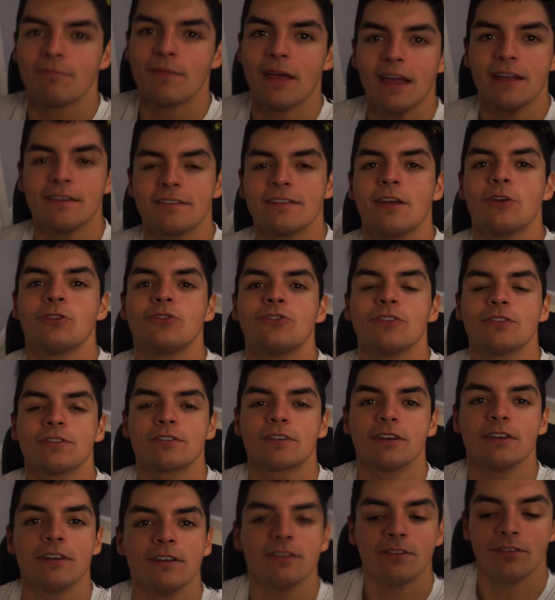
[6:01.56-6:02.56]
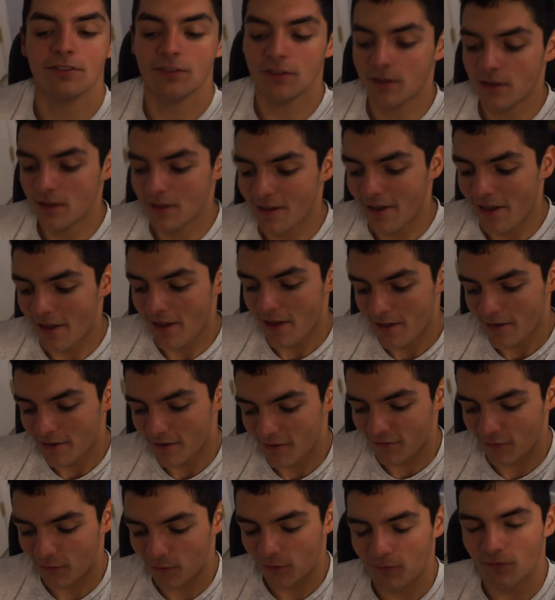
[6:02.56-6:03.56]
max out just cause
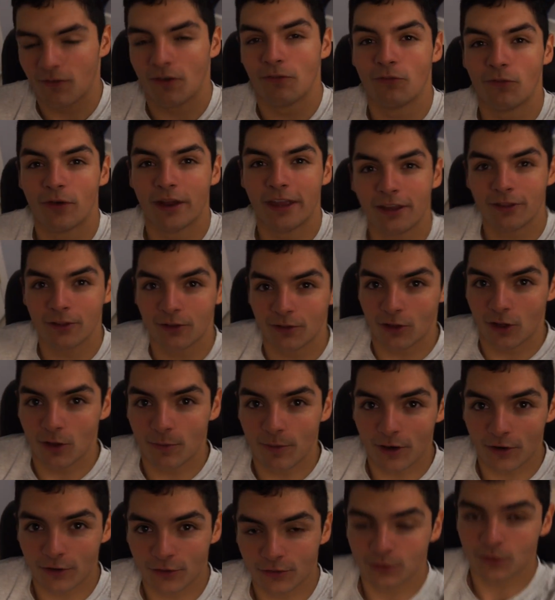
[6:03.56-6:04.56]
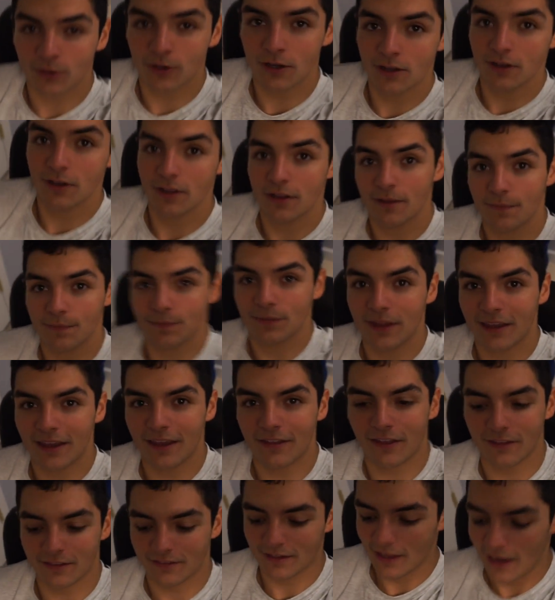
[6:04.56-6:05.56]
for a regular low bar squat,
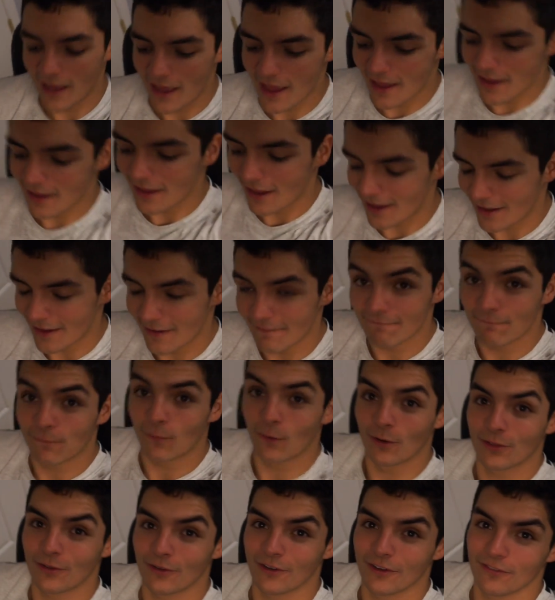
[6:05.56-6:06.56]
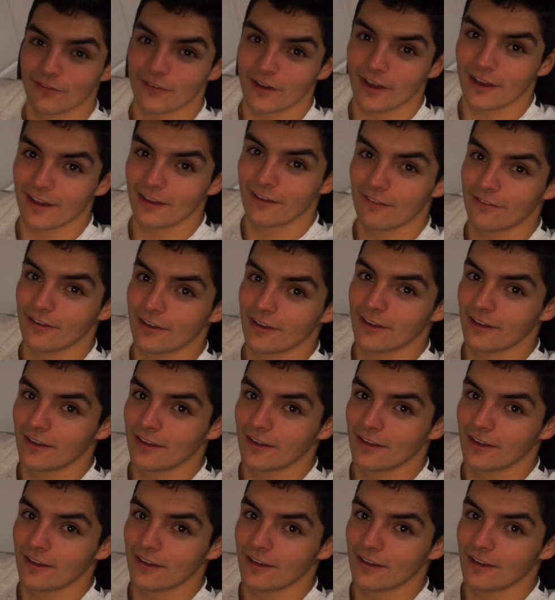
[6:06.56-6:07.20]
and then today I hit 435